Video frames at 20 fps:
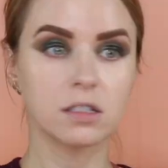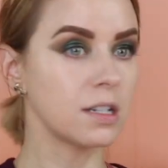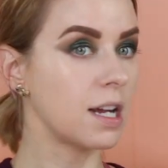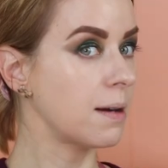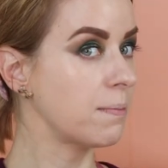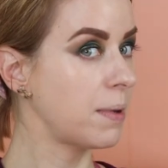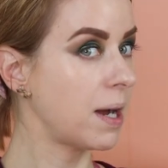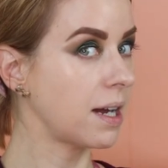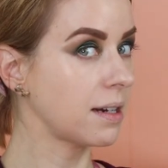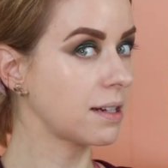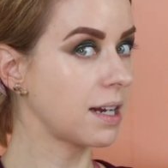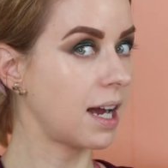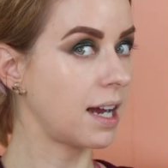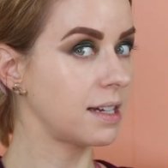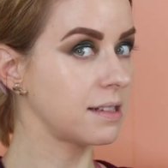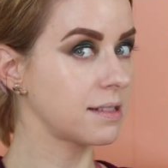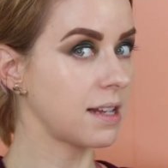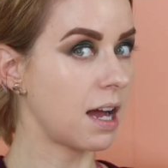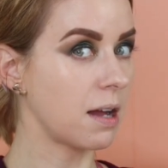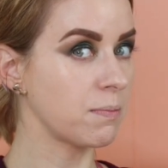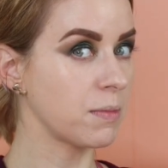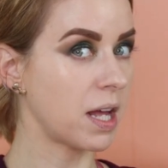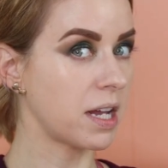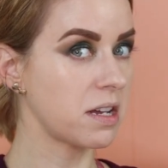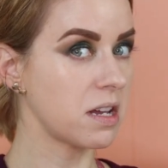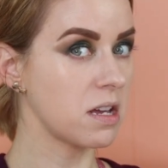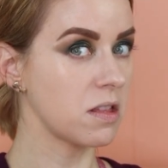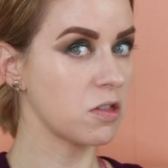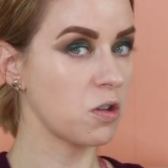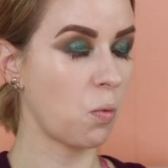So not bad, guys. I'm
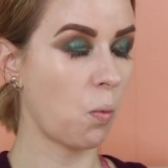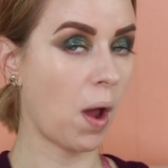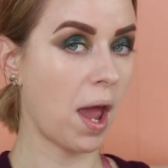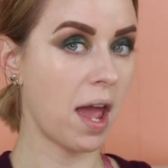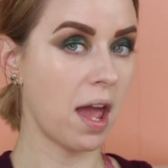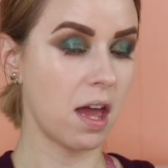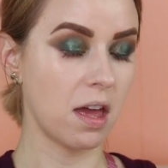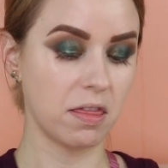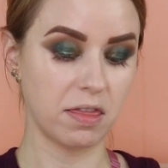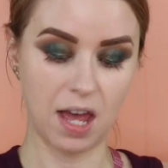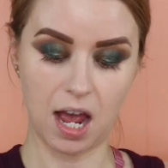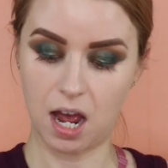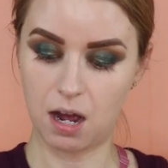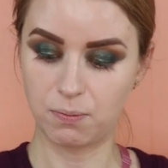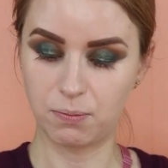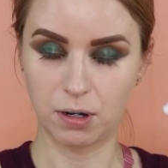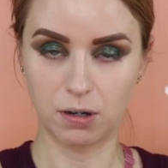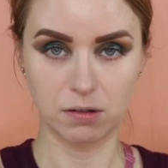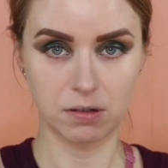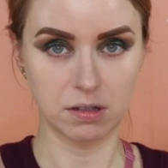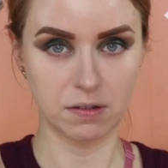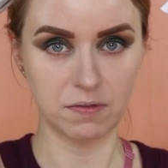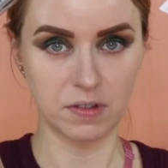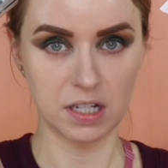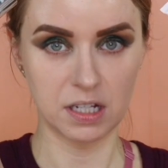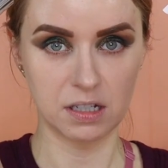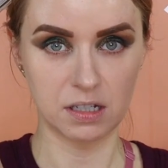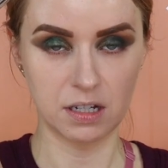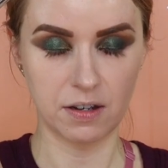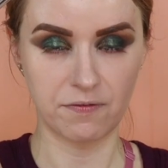liking the way that both of
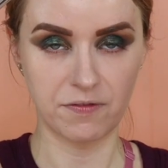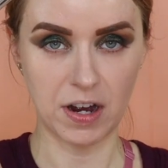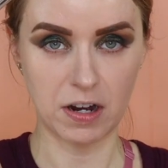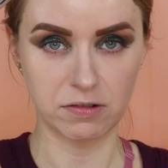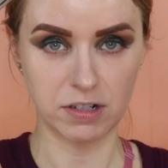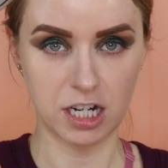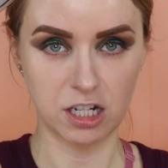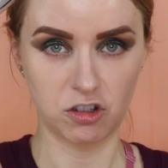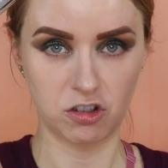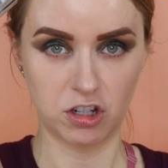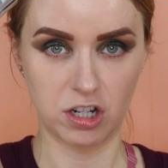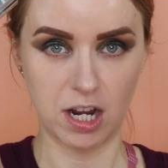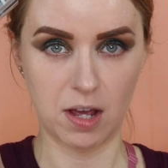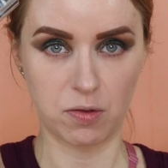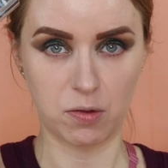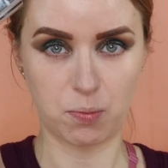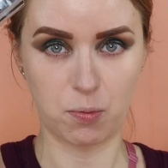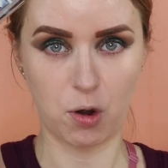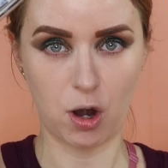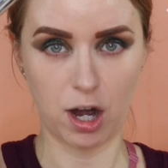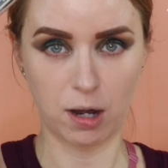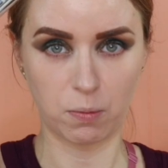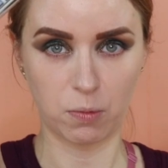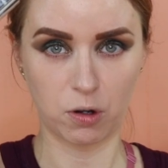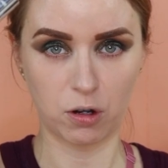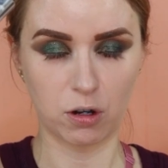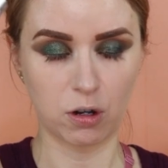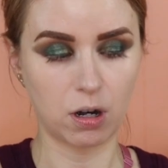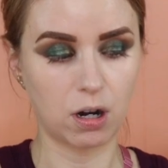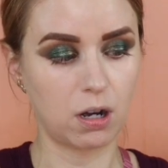the foundation and the
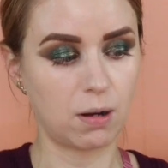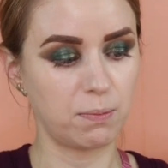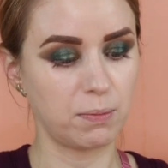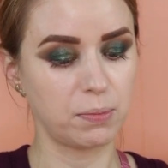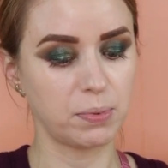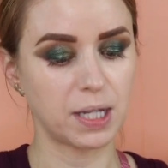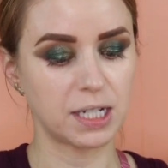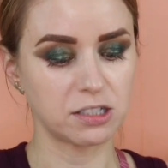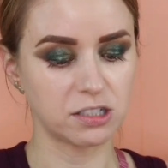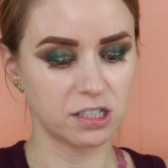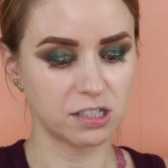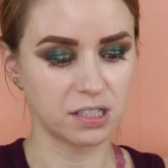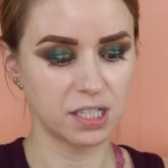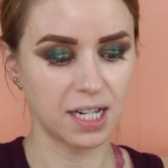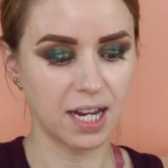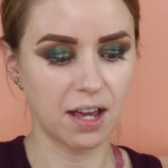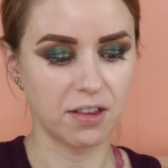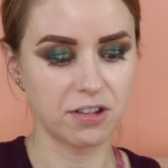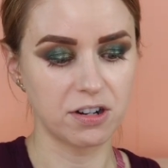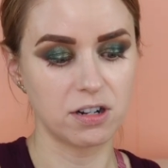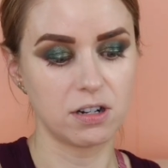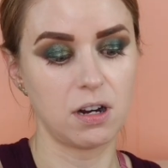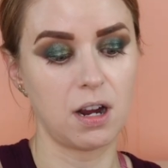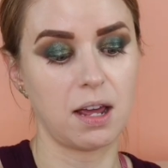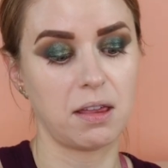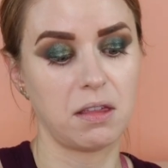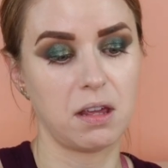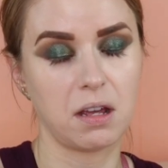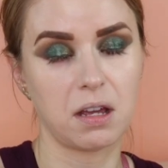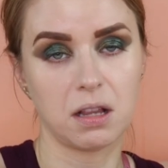primer um, blended together.
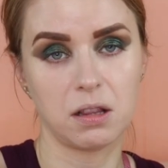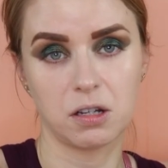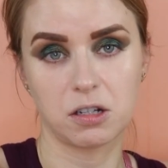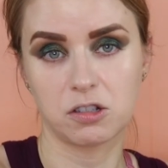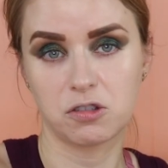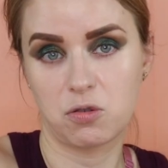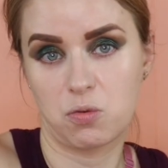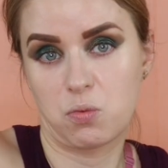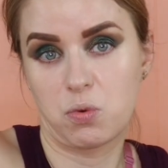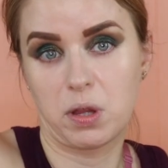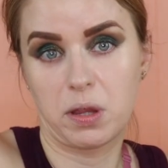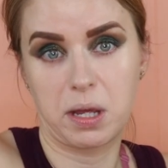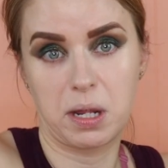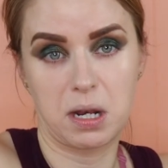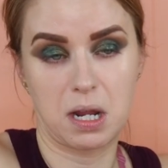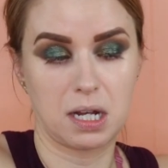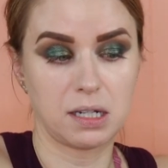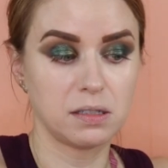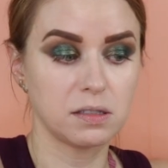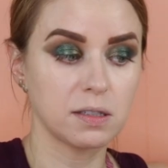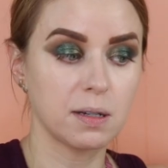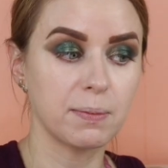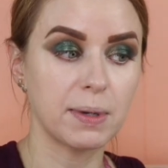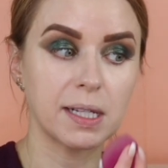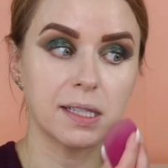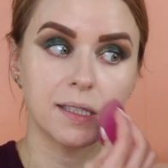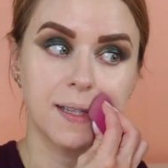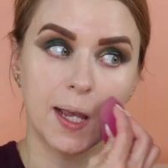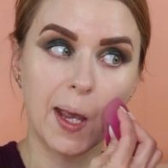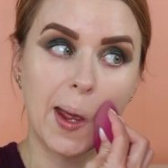I think it looks really nice on my
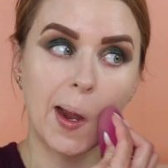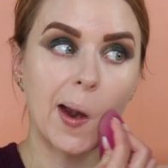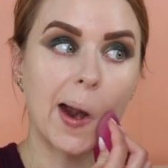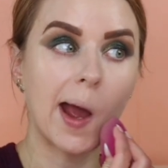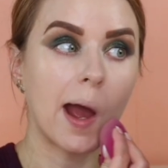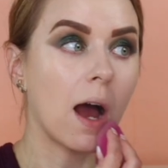skin.